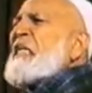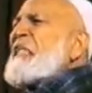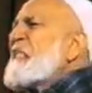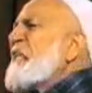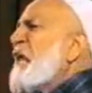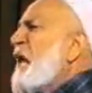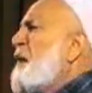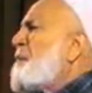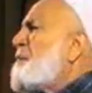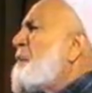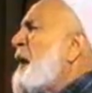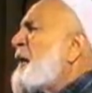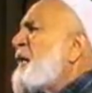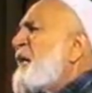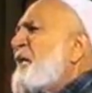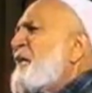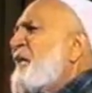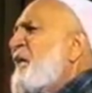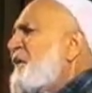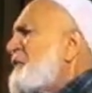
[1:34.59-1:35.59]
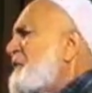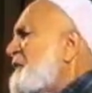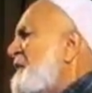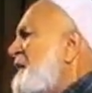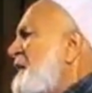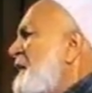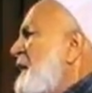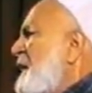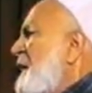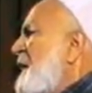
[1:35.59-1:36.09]
India, Bangladesh,
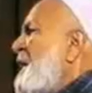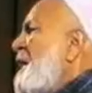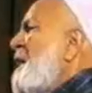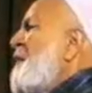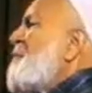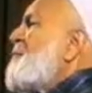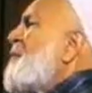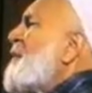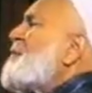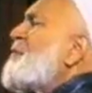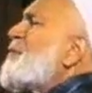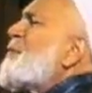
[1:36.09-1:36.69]
when we